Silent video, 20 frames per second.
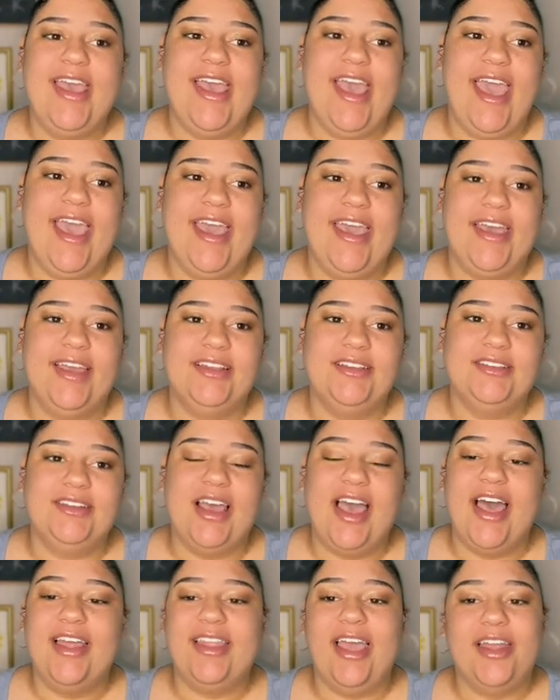And
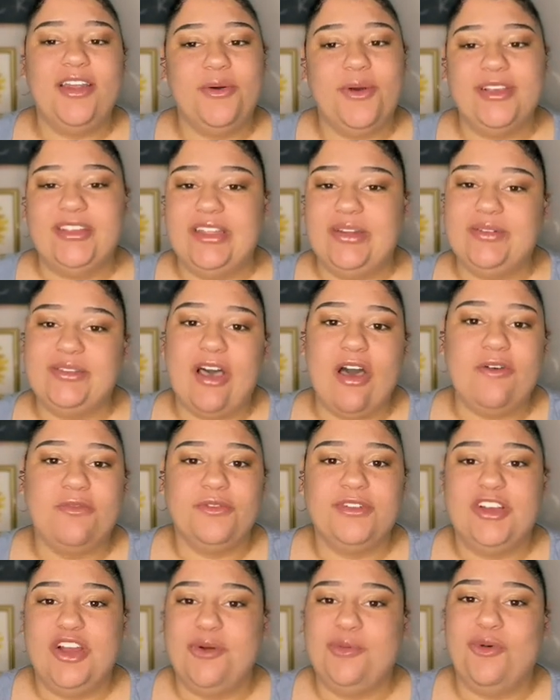I know I said it was awful,
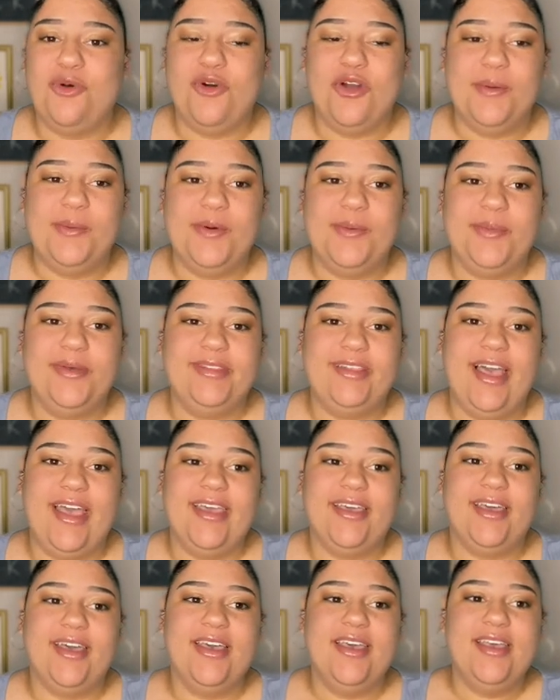terrible, horrible, but
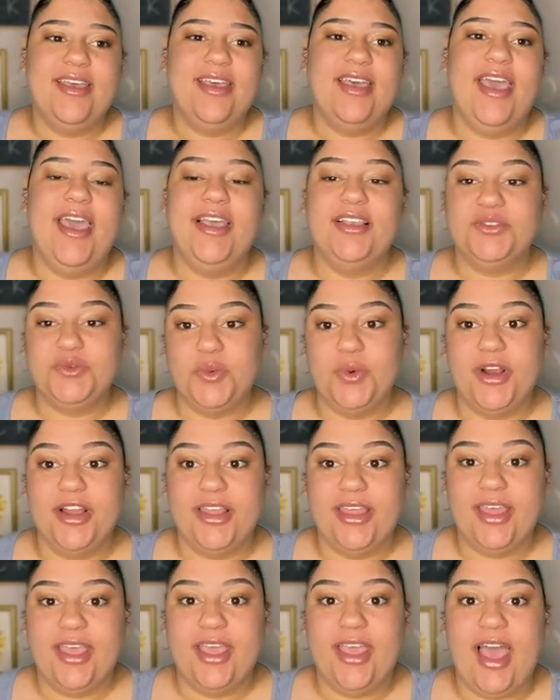like, it's
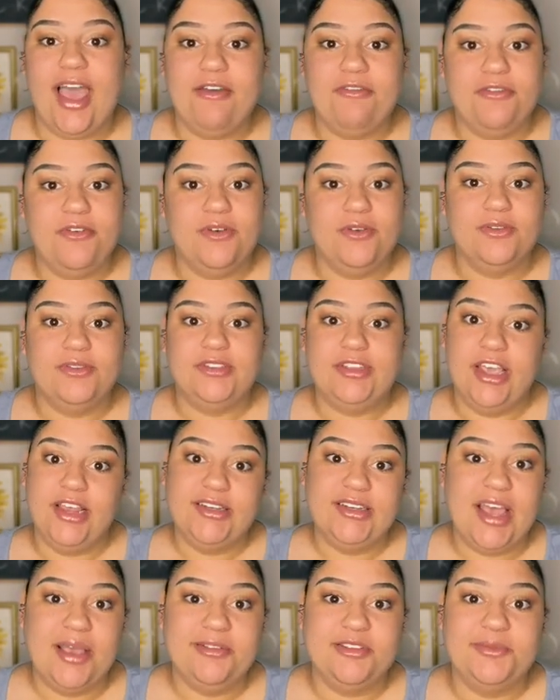worth it. I feel 10
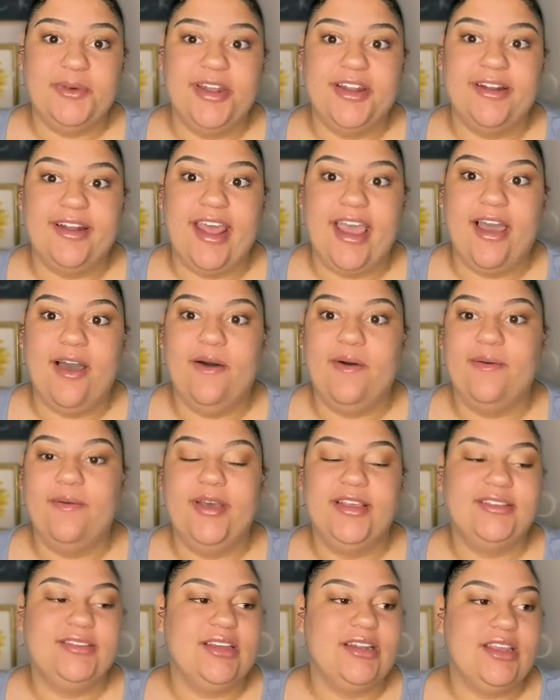times better now.
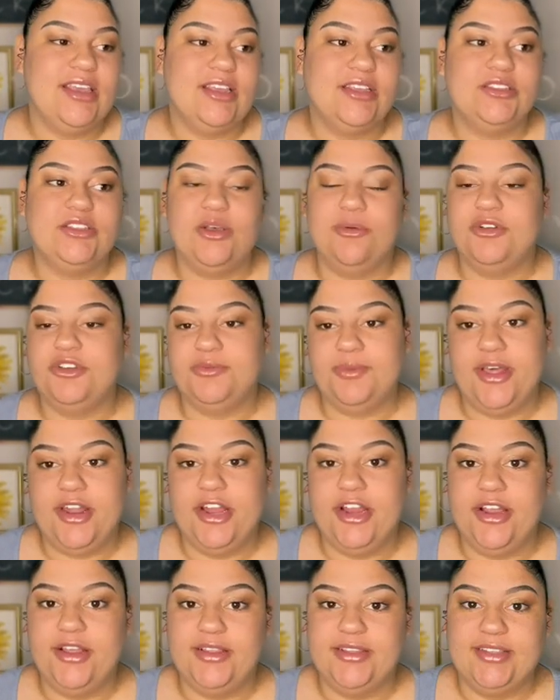It's gonna get so much
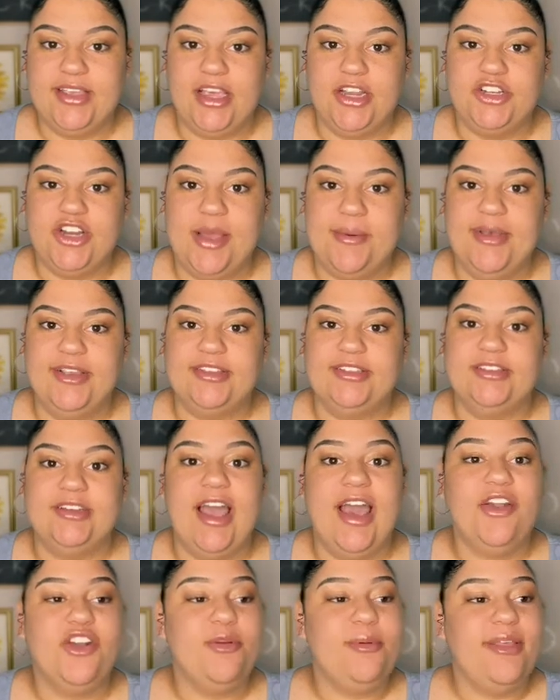better in the second trimester.
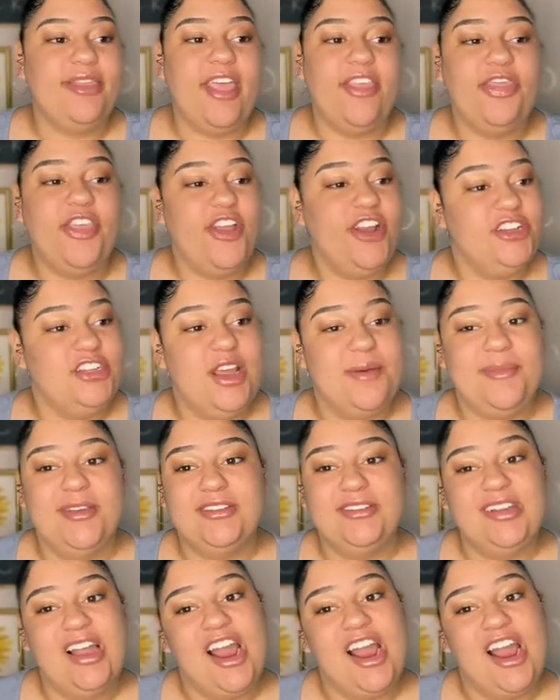I don't know about that third trimester.